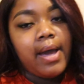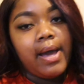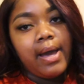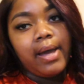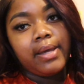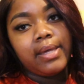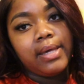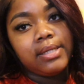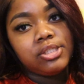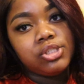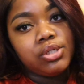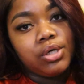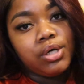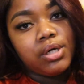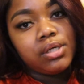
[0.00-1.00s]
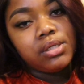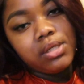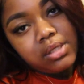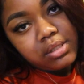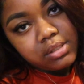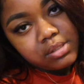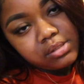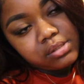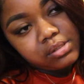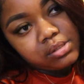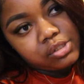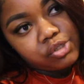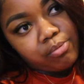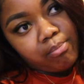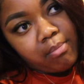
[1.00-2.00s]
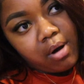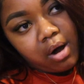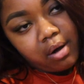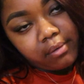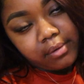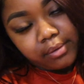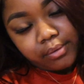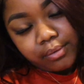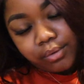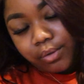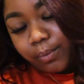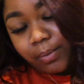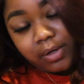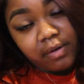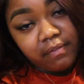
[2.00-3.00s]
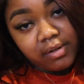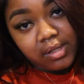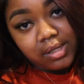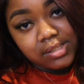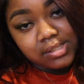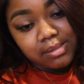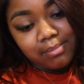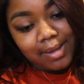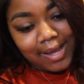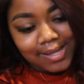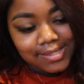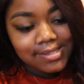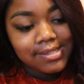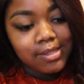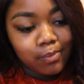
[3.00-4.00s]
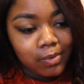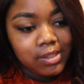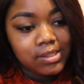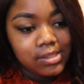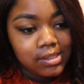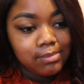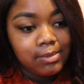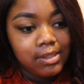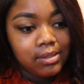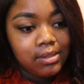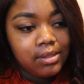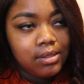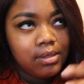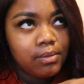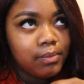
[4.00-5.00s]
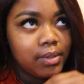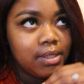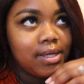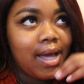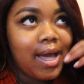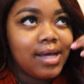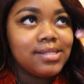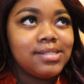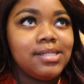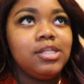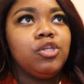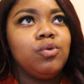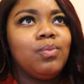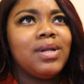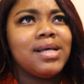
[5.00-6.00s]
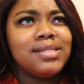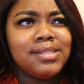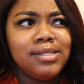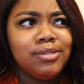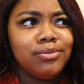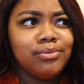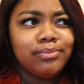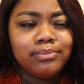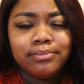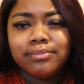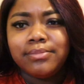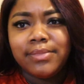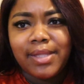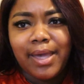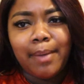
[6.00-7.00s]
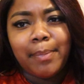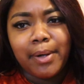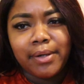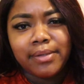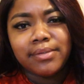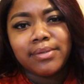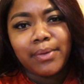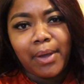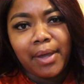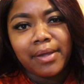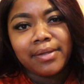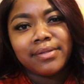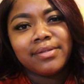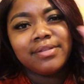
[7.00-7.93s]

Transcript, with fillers: I'll catch y'all tomorrow or whenever y'all see me. I see you when you see me. What? I see you when I see you. That part. Okay.